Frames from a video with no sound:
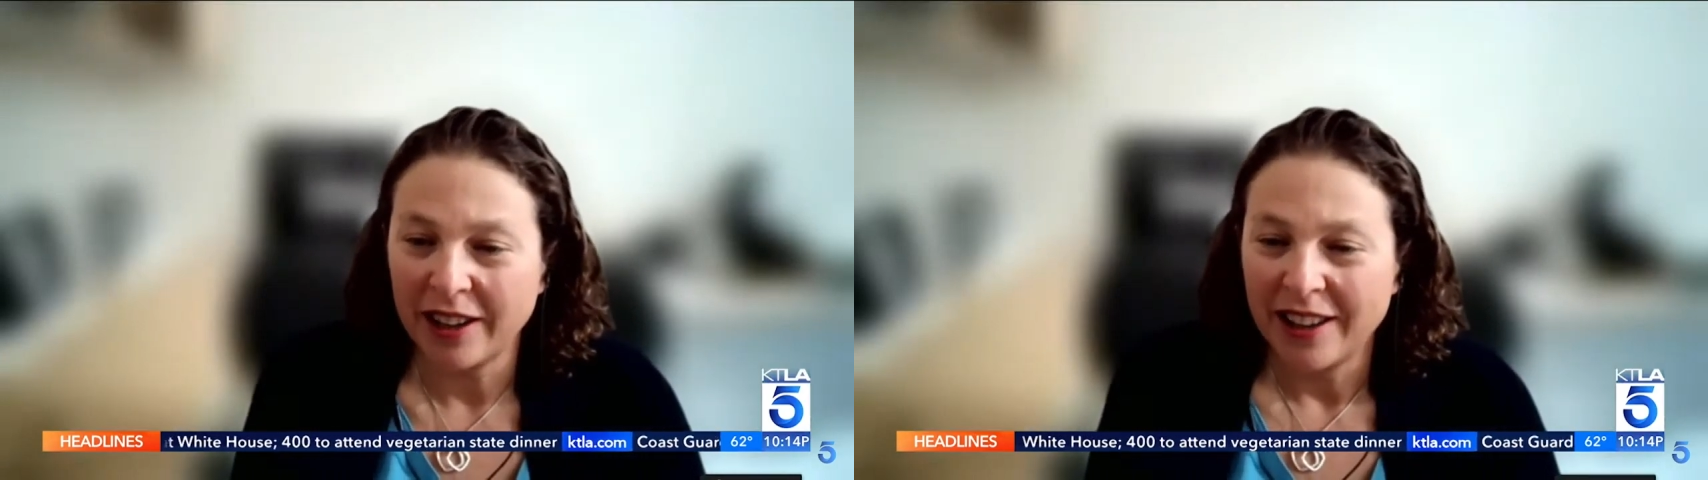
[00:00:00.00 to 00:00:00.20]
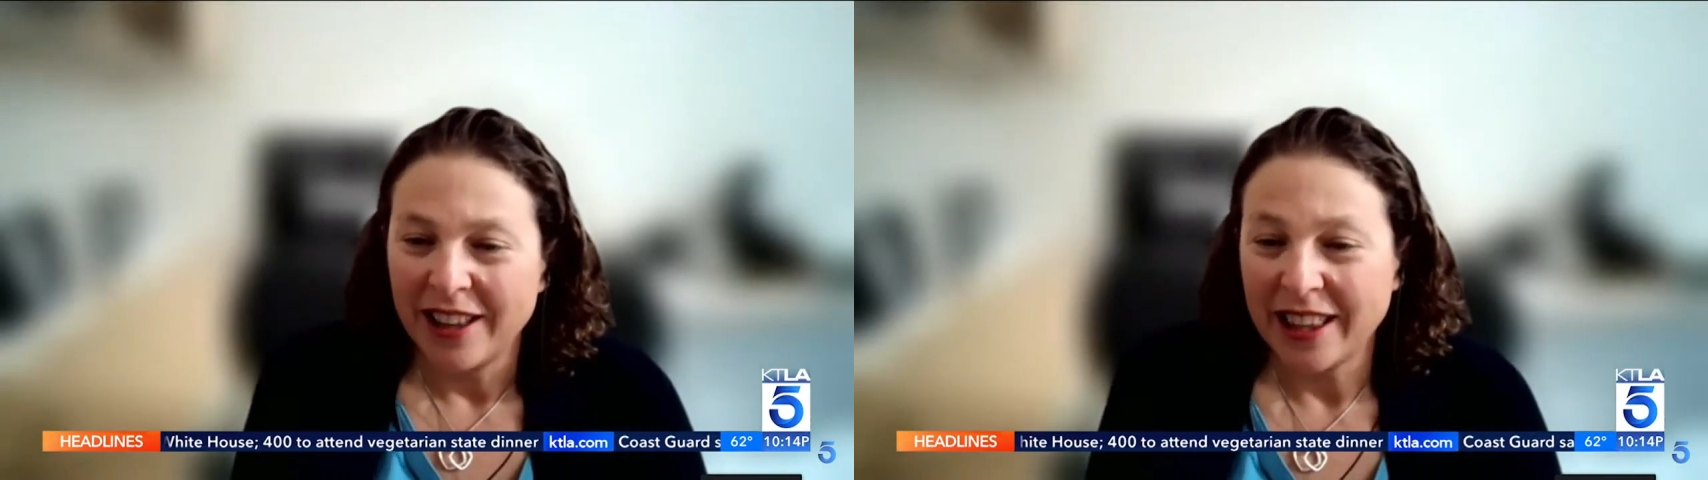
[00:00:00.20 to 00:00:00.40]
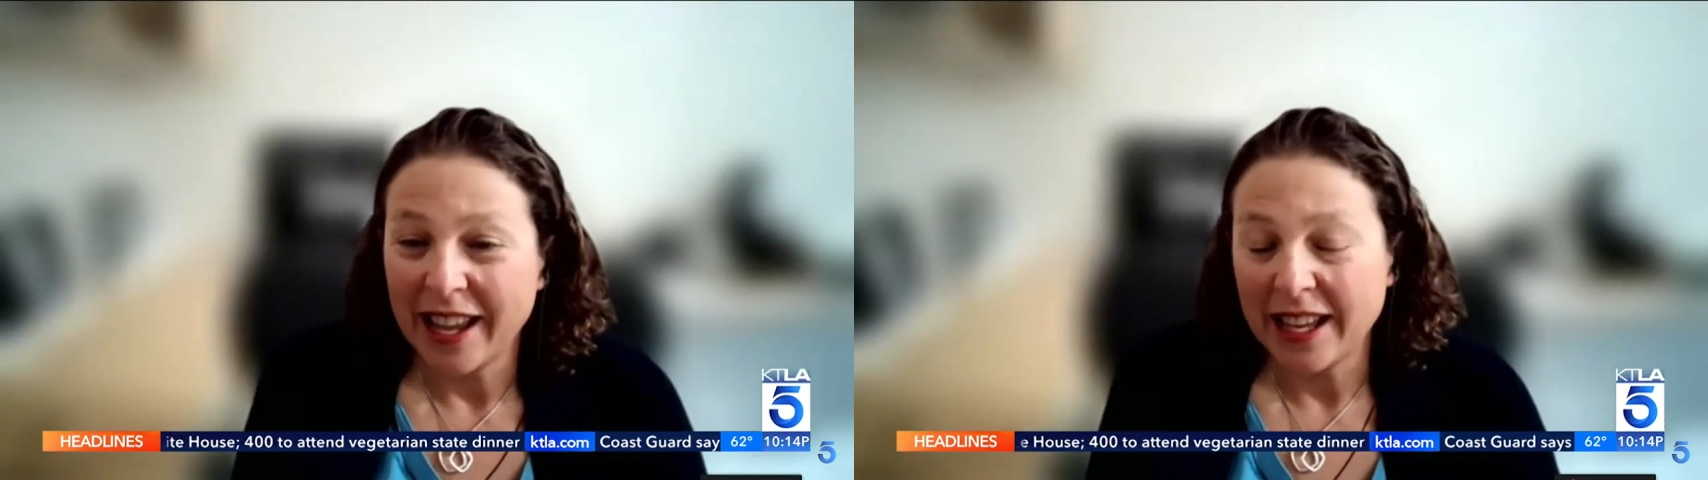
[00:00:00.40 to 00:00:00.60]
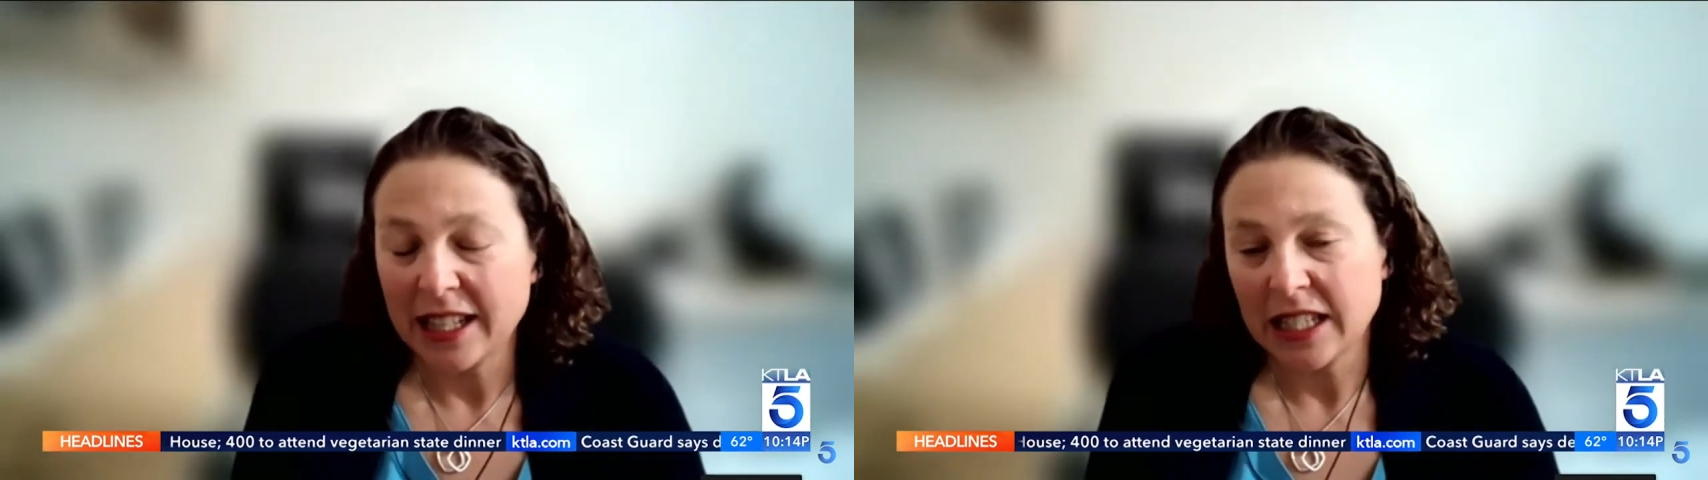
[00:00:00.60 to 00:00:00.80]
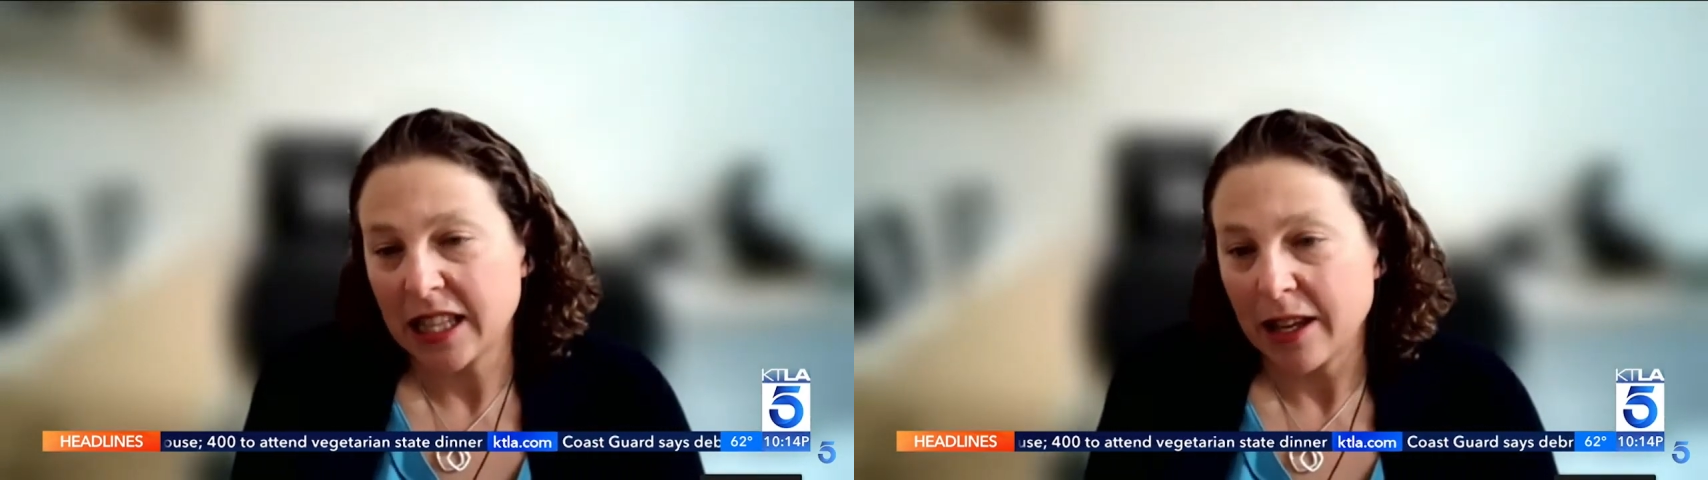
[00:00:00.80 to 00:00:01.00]
They had
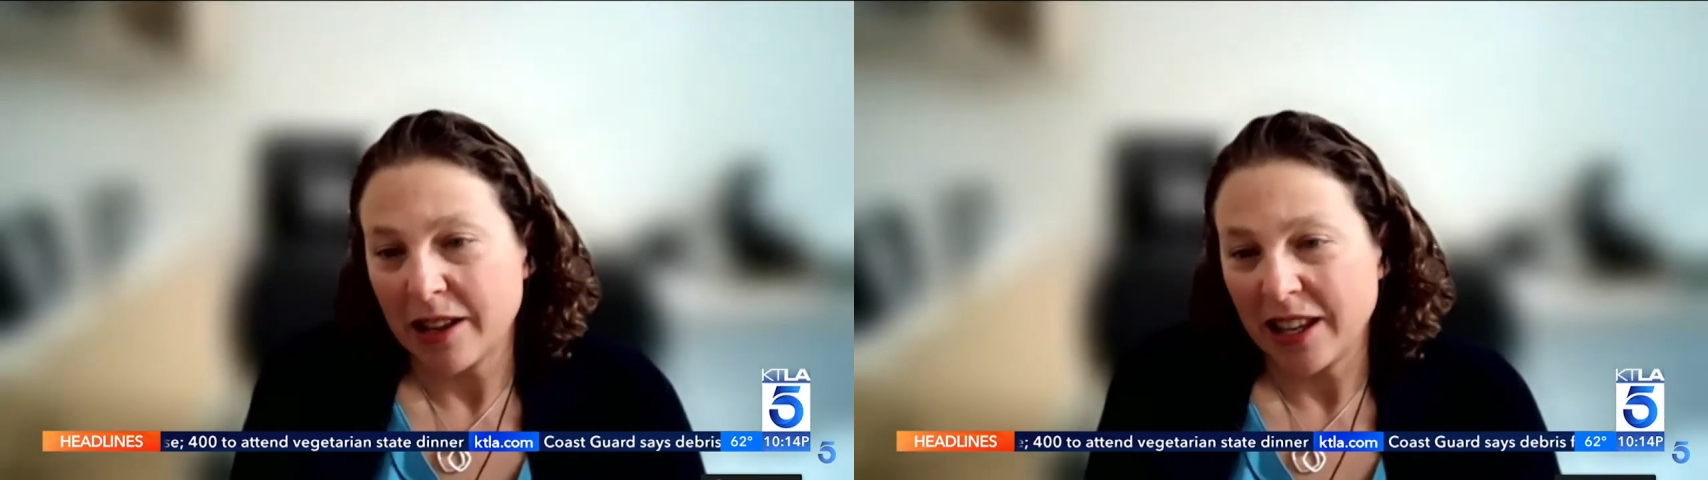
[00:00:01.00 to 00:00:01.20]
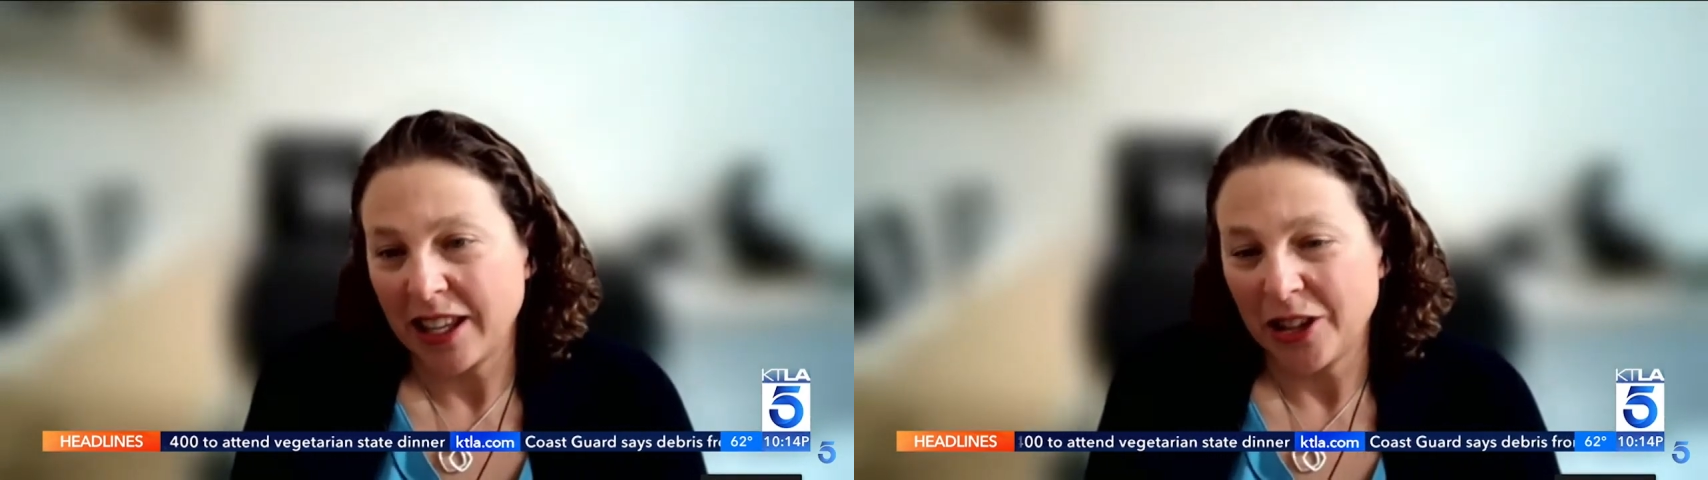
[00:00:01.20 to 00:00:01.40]
the, you know,